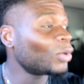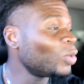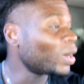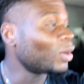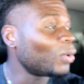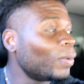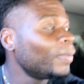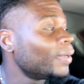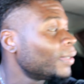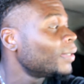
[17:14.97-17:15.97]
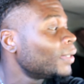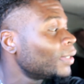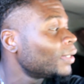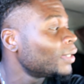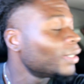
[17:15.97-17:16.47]
go back home.
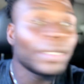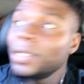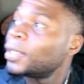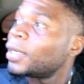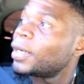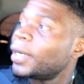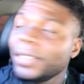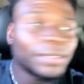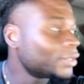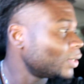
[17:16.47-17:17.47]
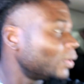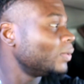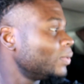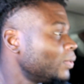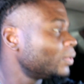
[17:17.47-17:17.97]
All right. So
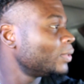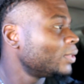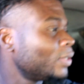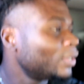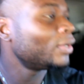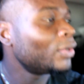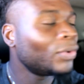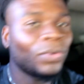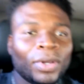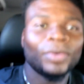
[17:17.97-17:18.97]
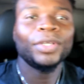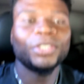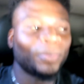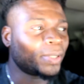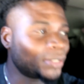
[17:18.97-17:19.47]
when I reach
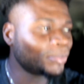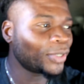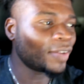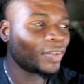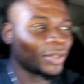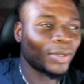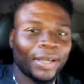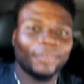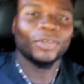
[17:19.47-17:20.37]
up, because I'm driving now and I have